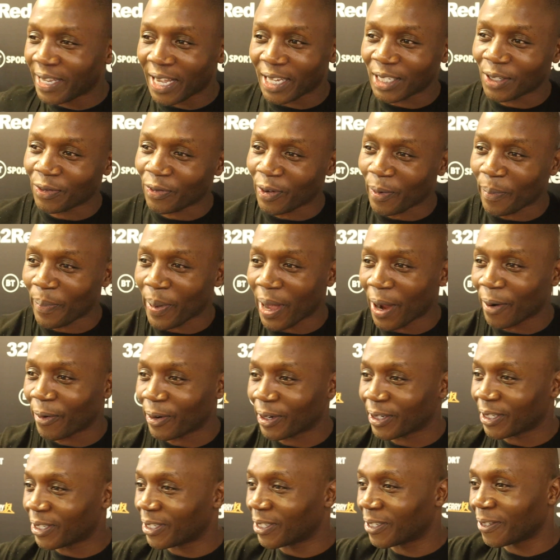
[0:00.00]
Test for
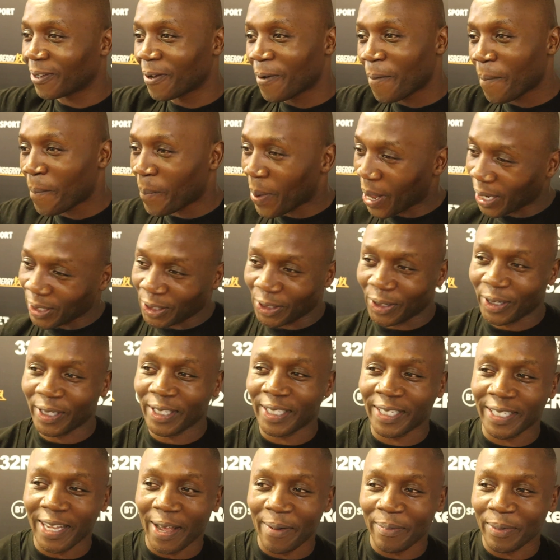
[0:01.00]
Paris,
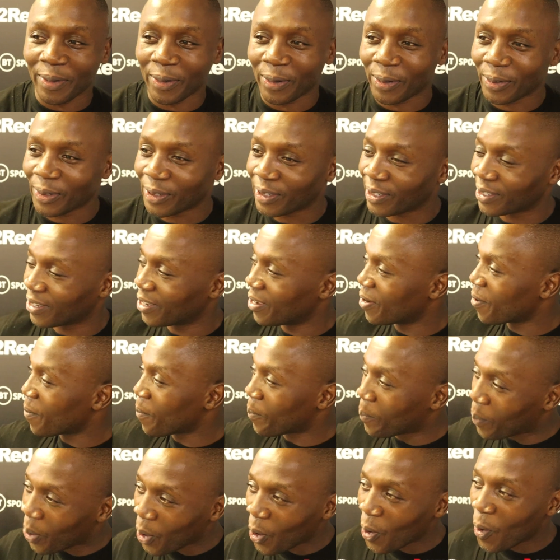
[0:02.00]
Patrick Samuels,
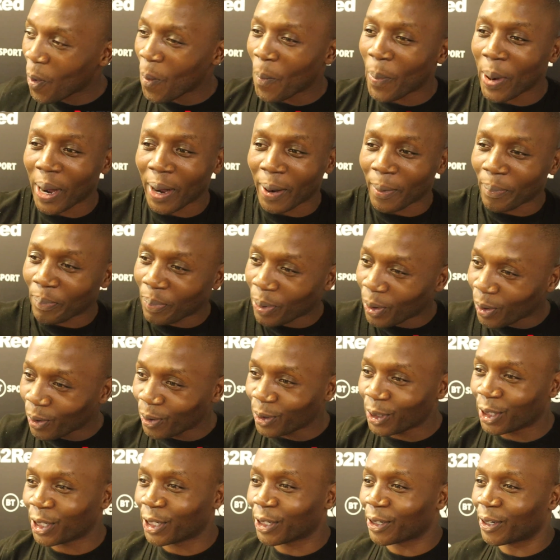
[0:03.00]
Paul Buck,
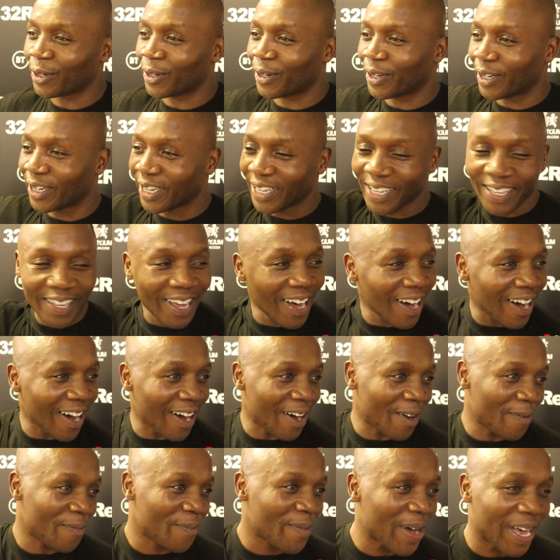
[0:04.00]
Paul Shaw.
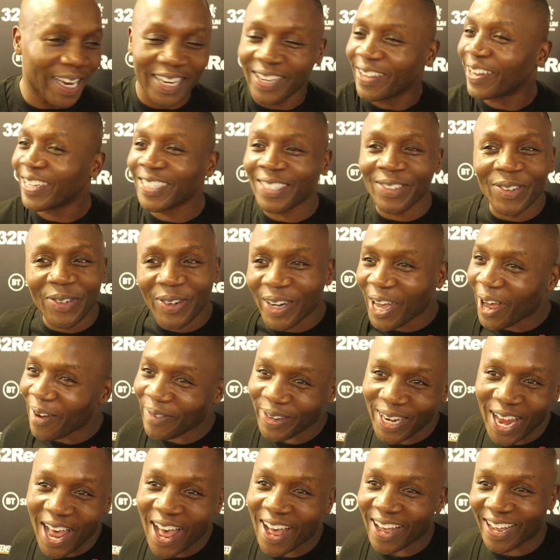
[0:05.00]
Oh man, it's all
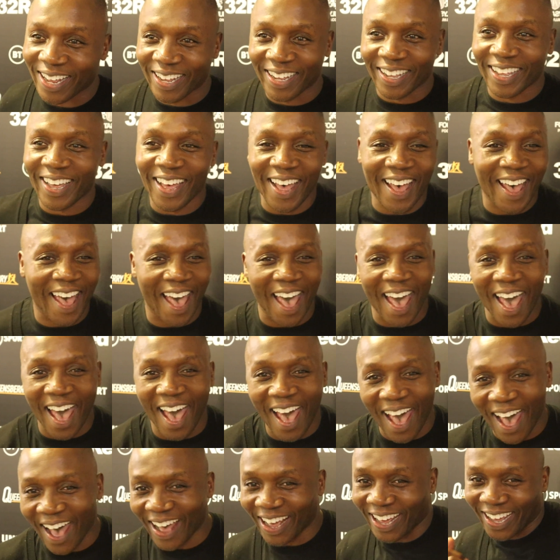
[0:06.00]
coming out.
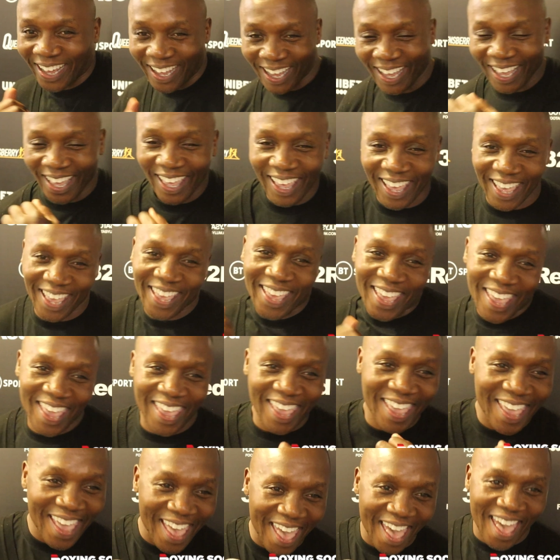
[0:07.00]

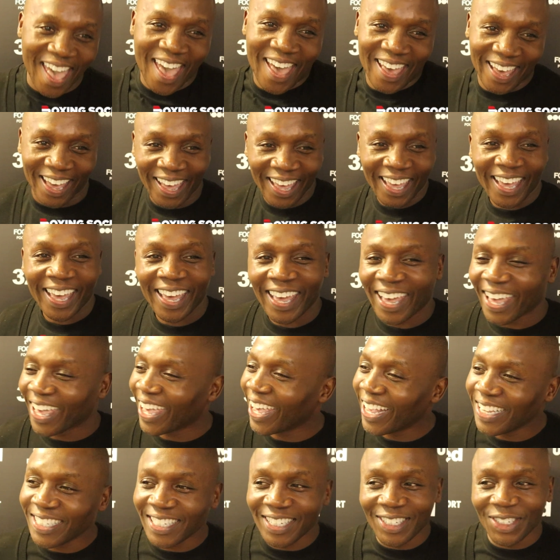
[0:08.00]
Yeah,
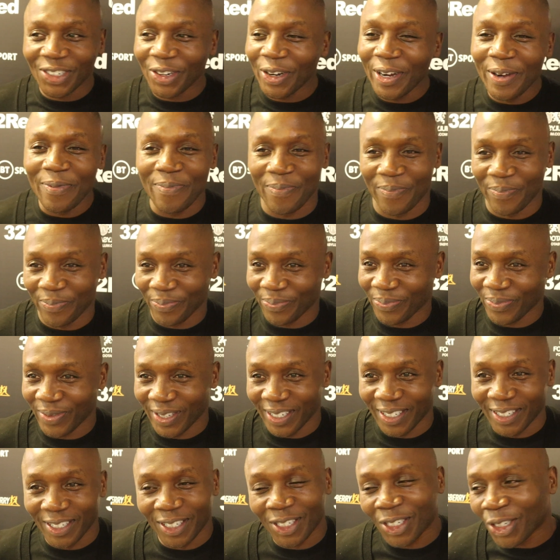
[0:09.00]
it's a dream.
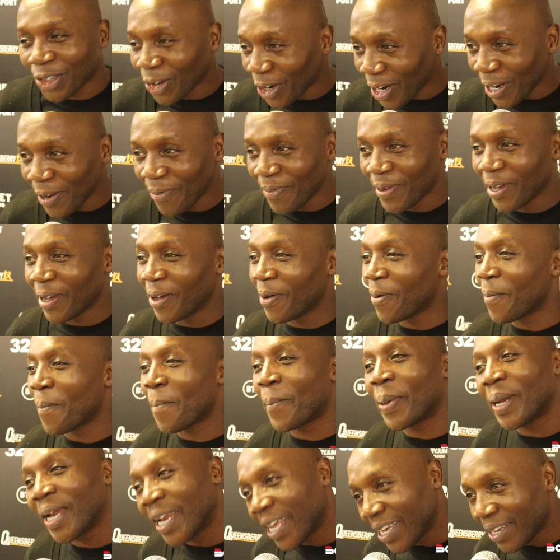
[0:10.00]
Dream it,
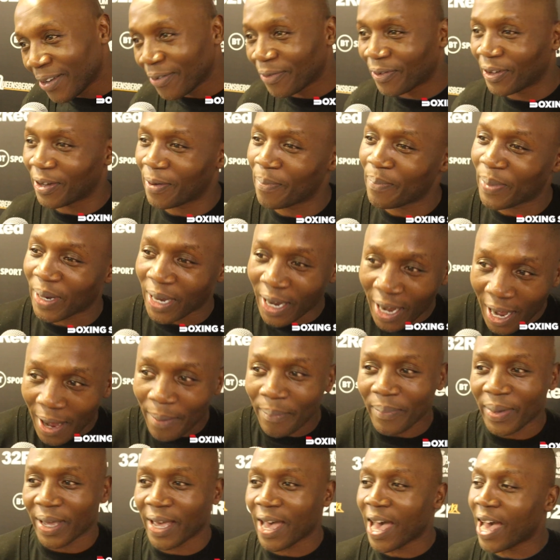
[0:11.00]
believe it,
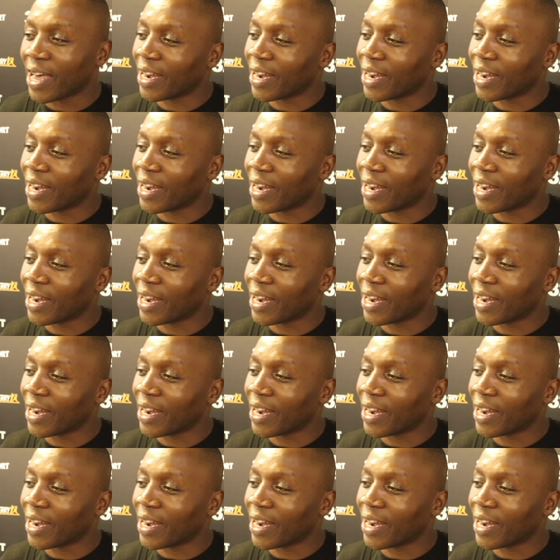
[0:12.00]
become it.